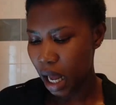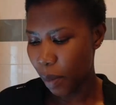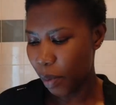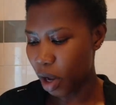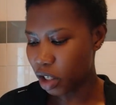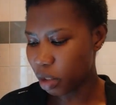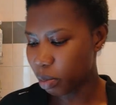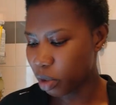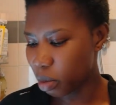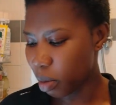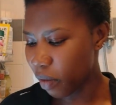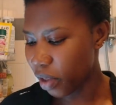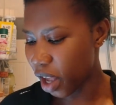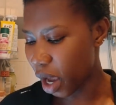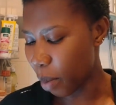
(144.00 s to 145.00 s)
because of some
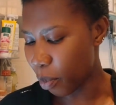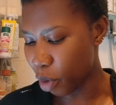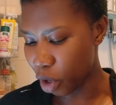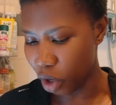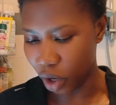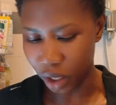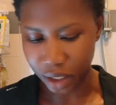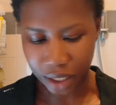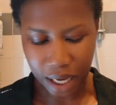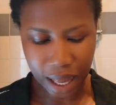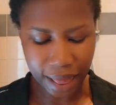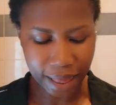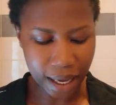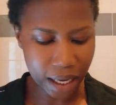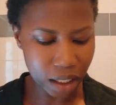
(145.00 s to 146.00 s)
of their products.
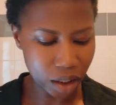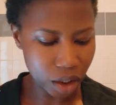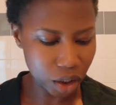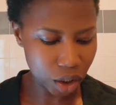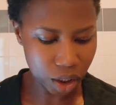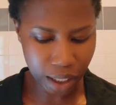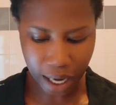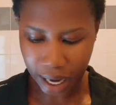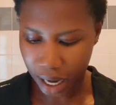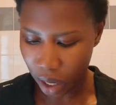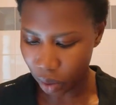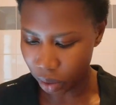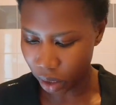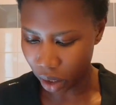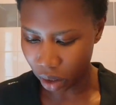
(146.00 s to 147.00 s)
And then today I
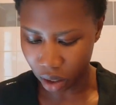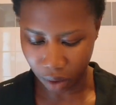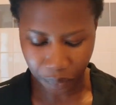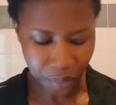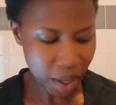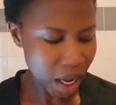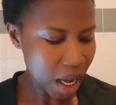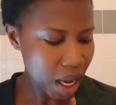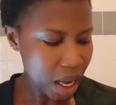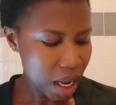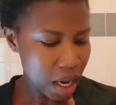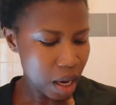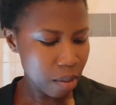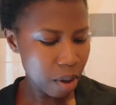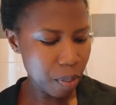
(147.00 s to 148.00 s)
was like, okay,
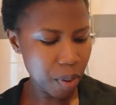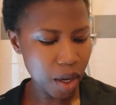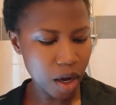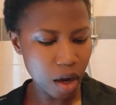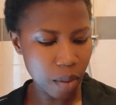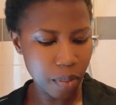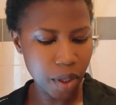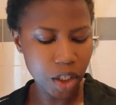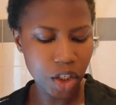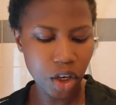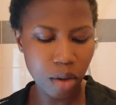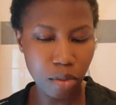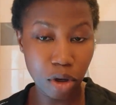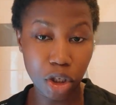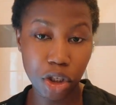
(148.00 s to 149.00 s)
let me pick up the Shea
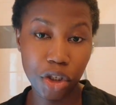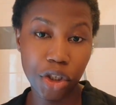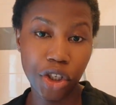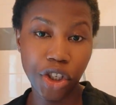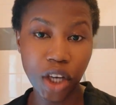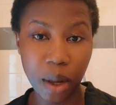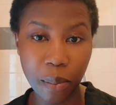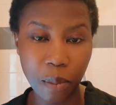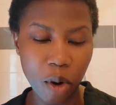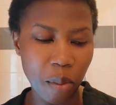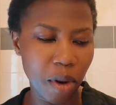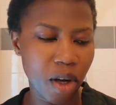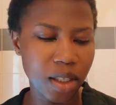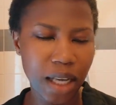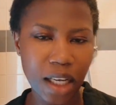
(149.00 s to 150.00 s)
Moisture shampoo,
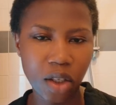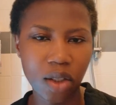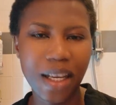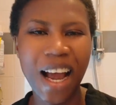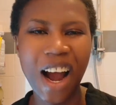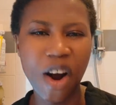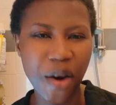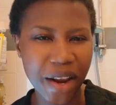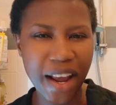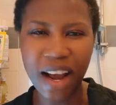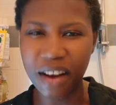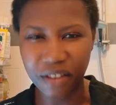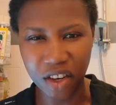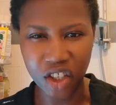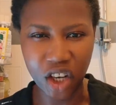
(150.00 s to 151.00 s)
because I thought I already
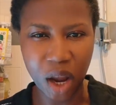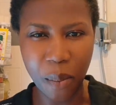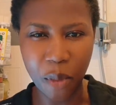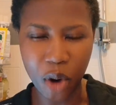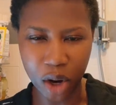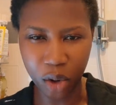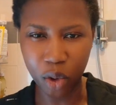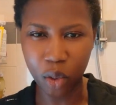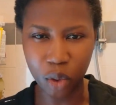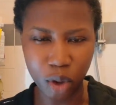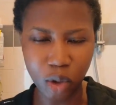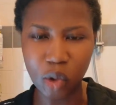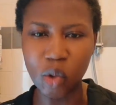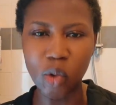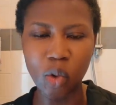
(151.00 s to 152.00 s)
have a shampoo. I don't
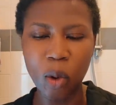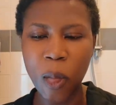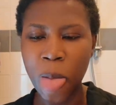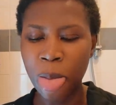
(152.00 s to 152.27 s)
want to